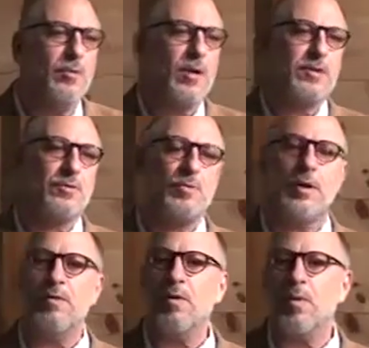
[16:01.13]
you want us to,
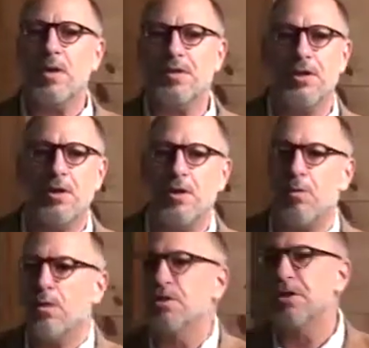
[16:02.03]
wherever you want us to go,
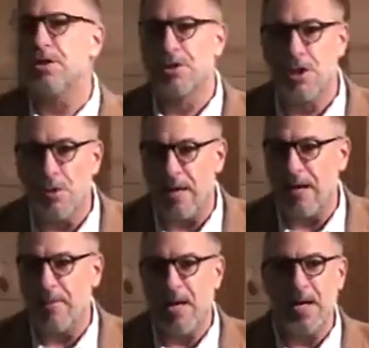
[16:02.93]
we'll just do
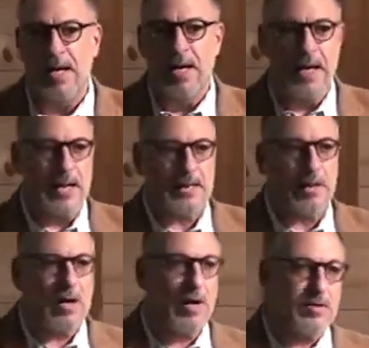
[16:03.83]
it, amen? And that's how
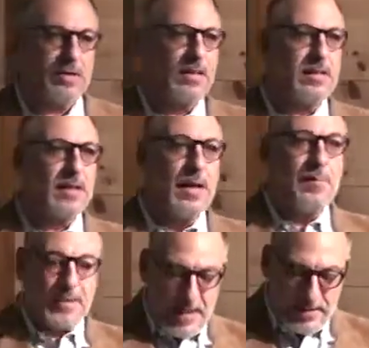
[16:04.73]
our heart is.
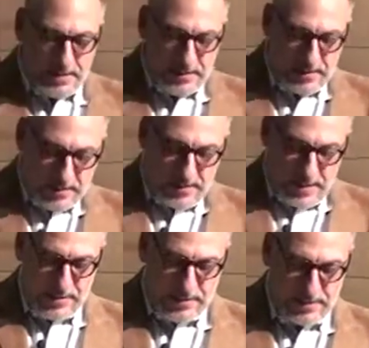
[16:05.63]
But that
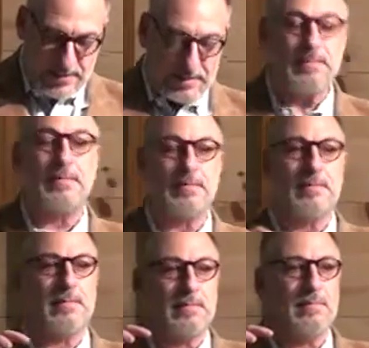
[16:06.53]
takes
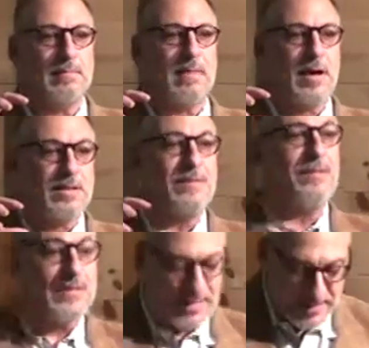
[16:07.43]
of
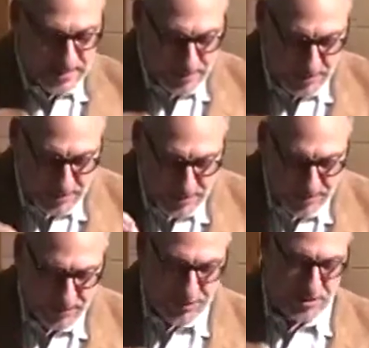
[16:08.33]
different thinking, right? But look
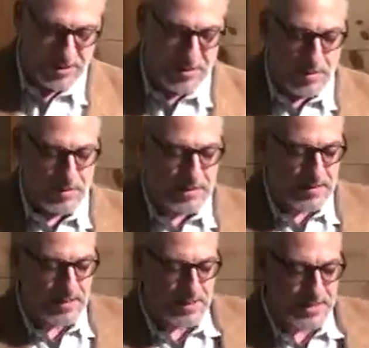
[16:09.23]
at verse 2, this is what we're
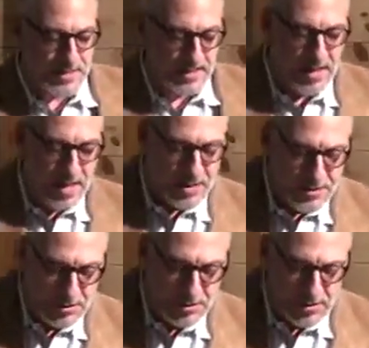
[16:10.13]
discussing today.
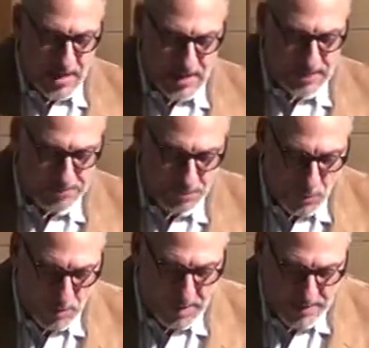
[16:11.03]
Do not
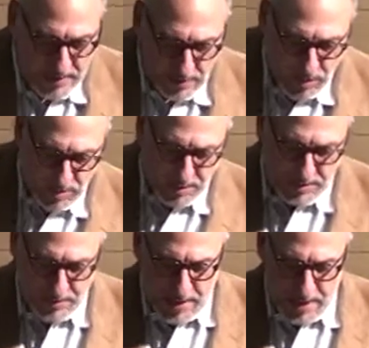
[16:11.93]
conform any longer
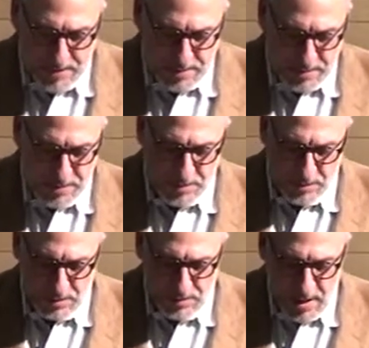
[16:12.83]
to the patterns of this
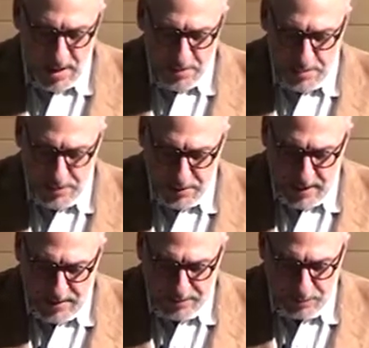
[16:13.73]
world, but be
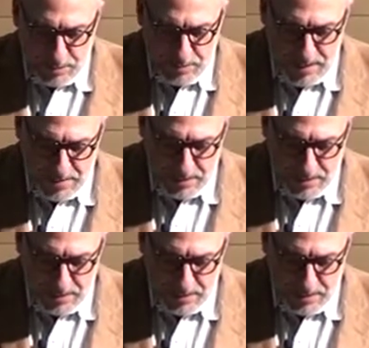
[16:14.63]
transformed by the